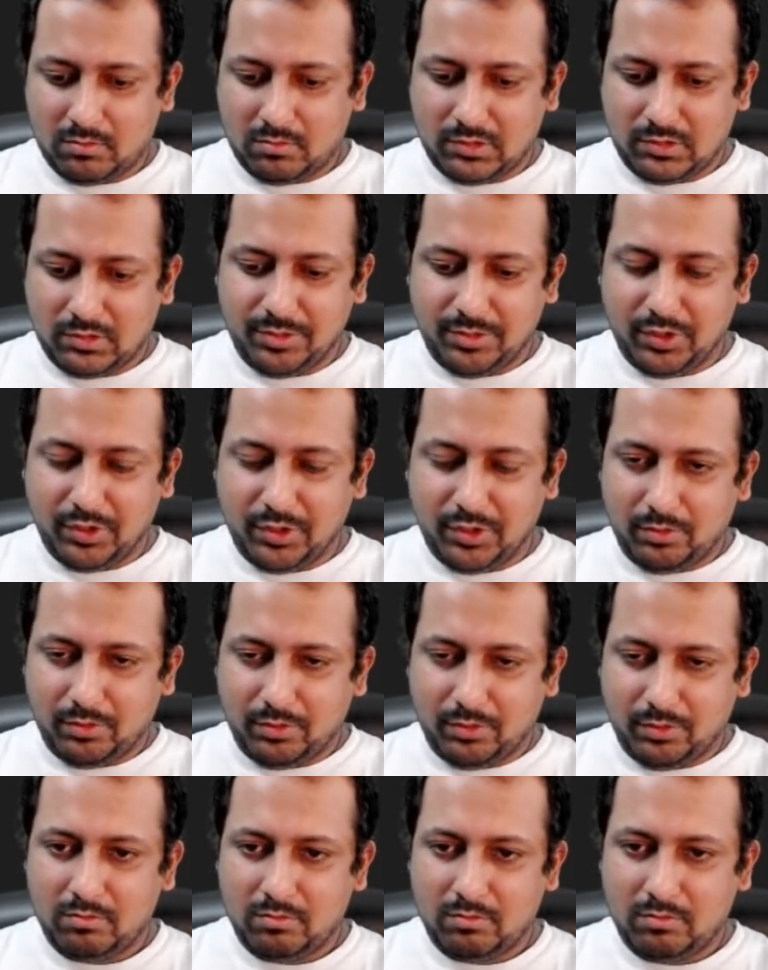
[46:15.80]
TPU
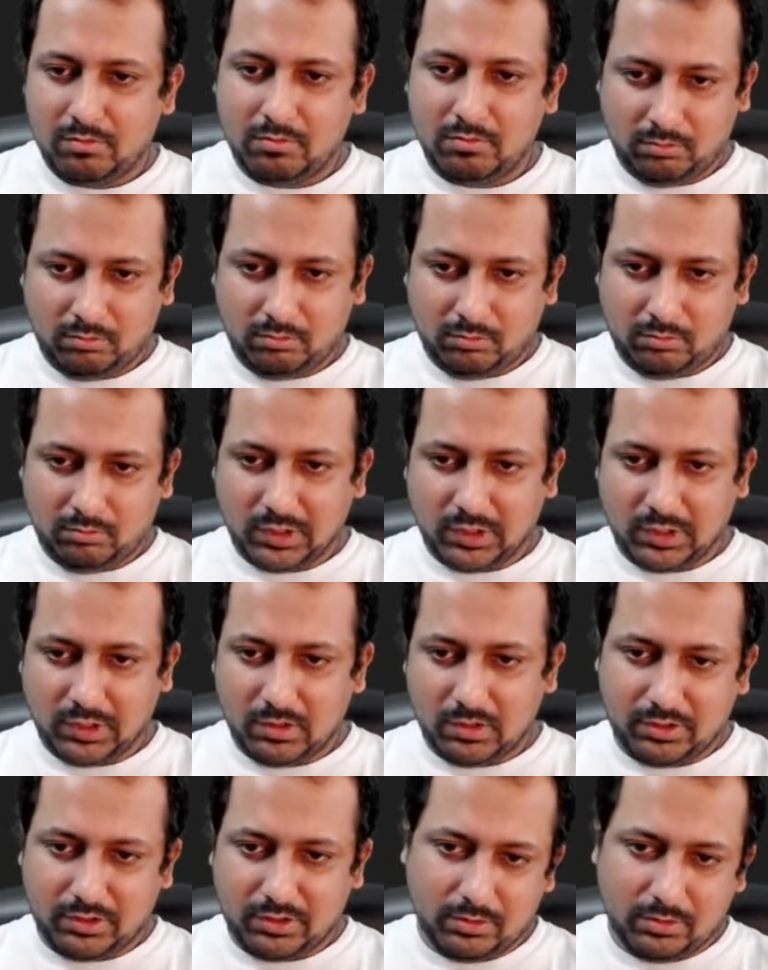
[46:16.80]
equal
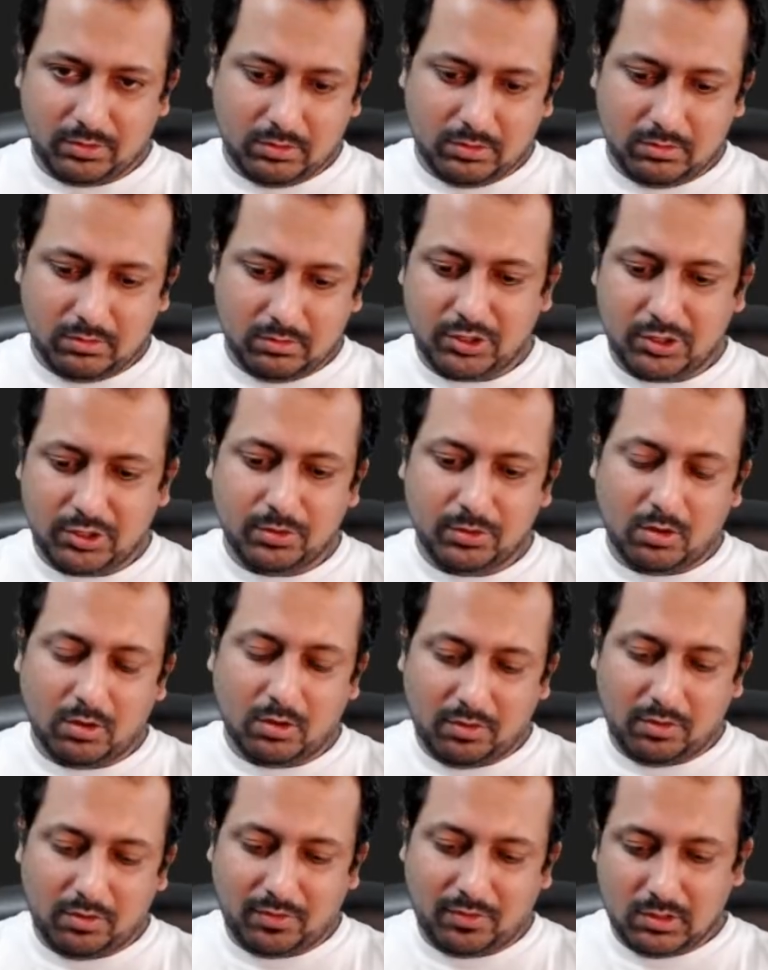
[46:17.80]
to true or
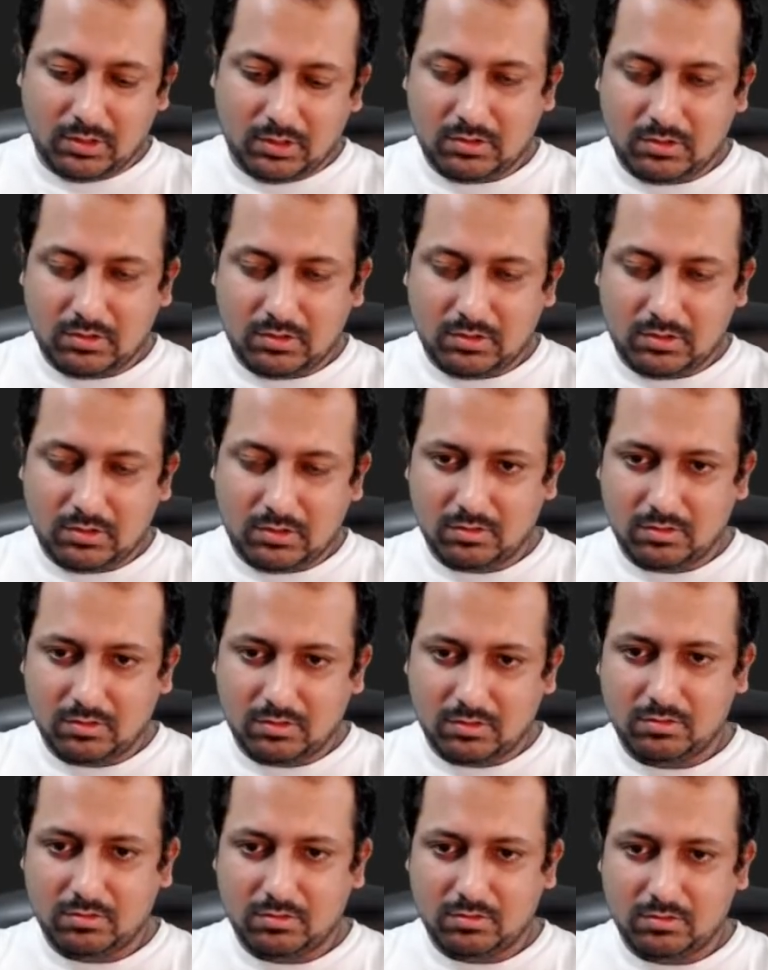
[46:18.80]
false. So
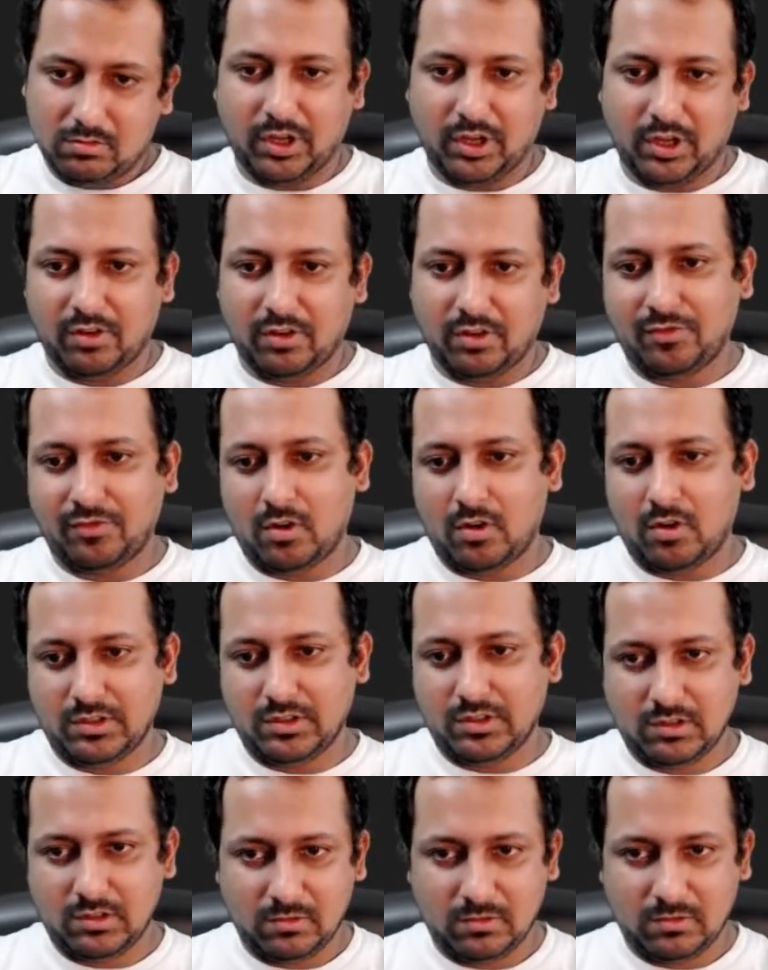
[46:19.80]
putting it to false
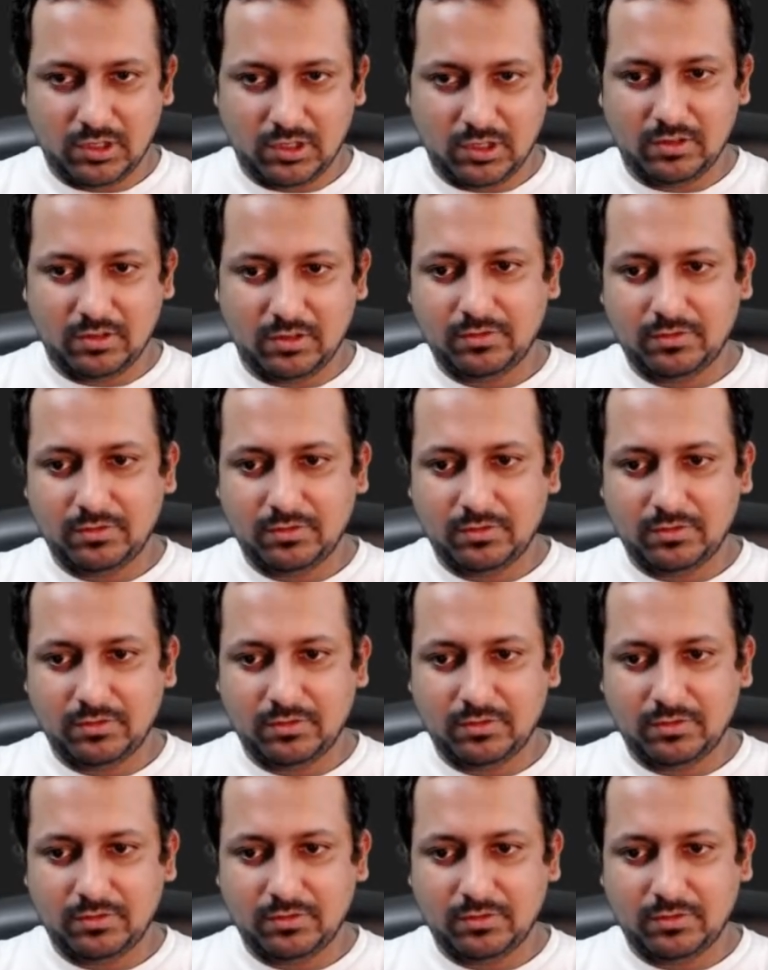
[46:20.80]
here.